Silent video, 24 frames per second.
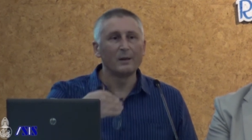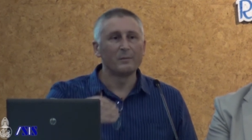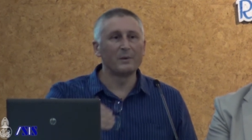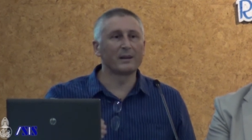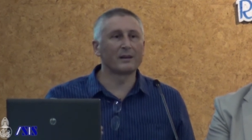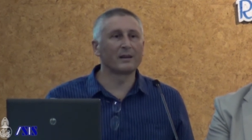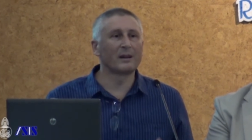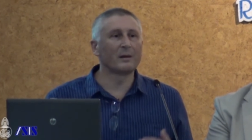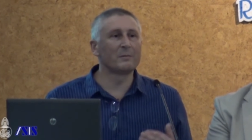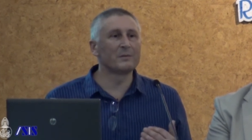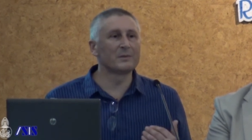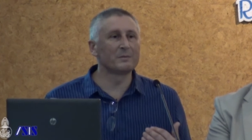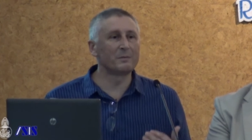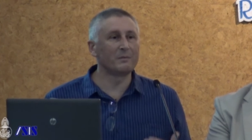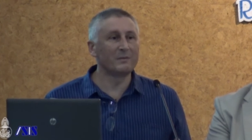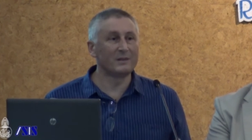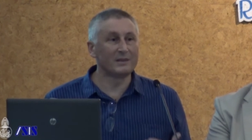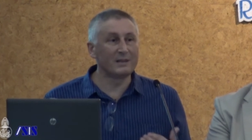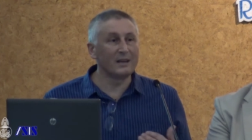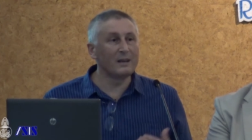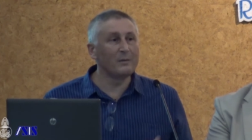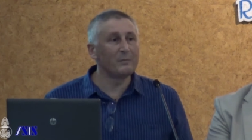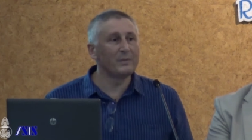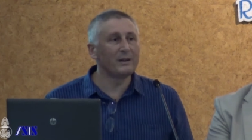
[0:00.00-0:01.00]
becomes
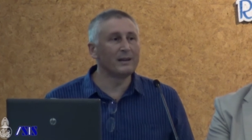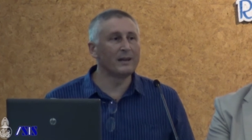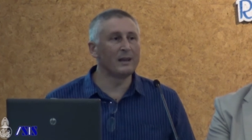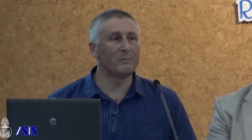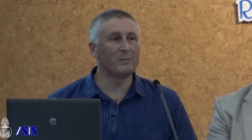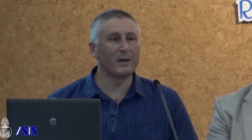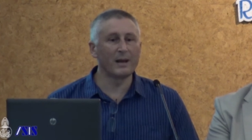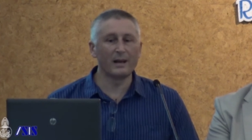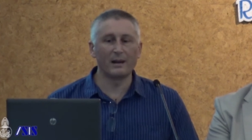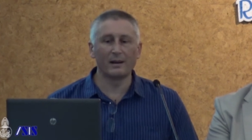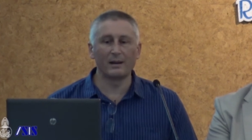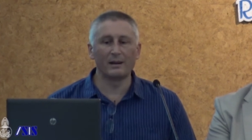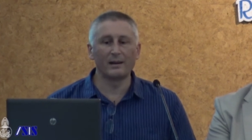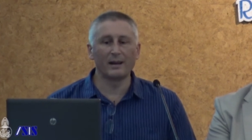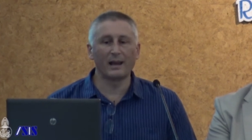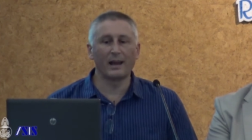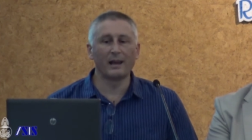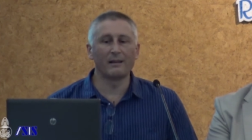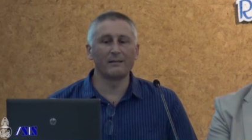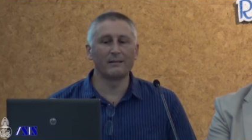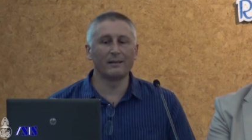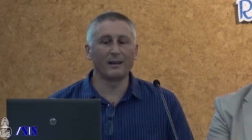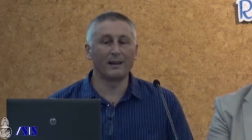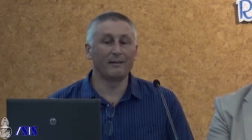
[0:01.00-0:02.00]
deeply embedded
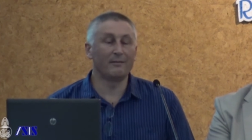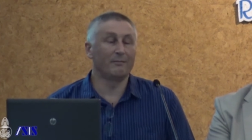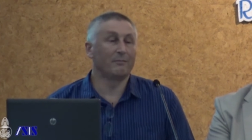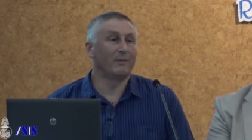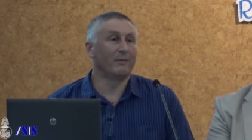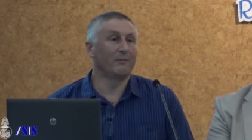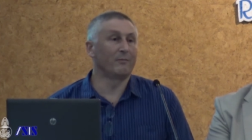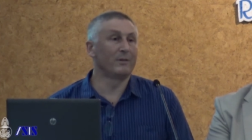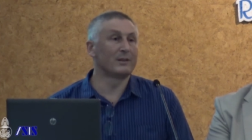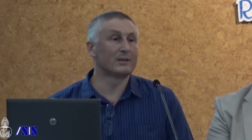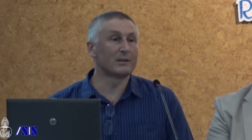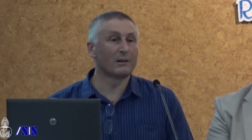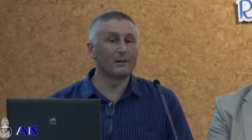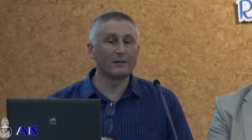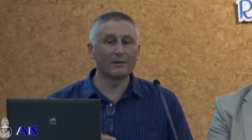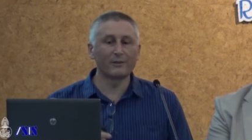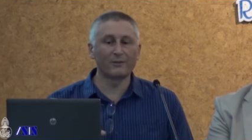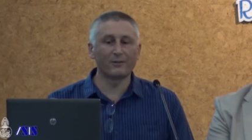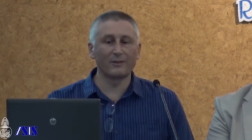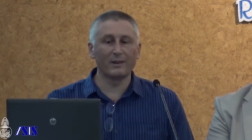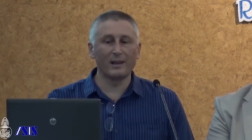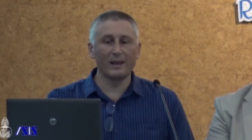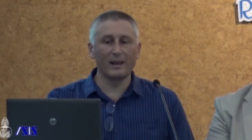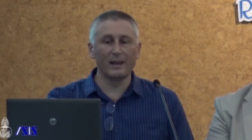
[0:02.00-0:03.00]
and
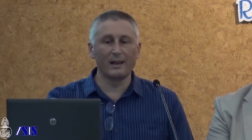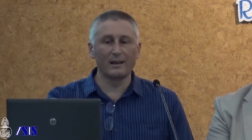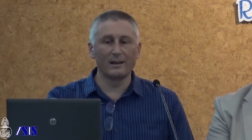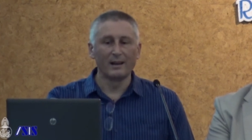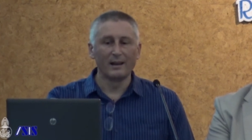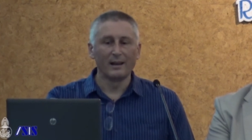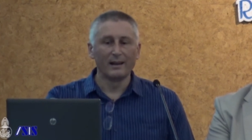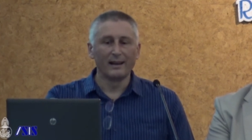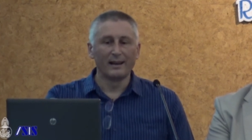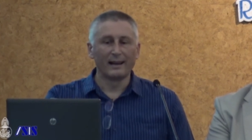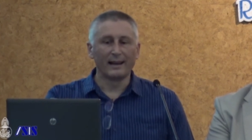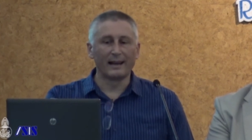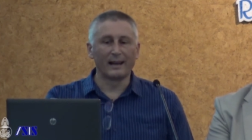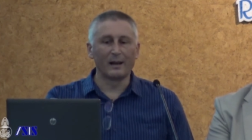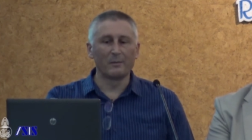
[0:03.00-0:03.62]
results in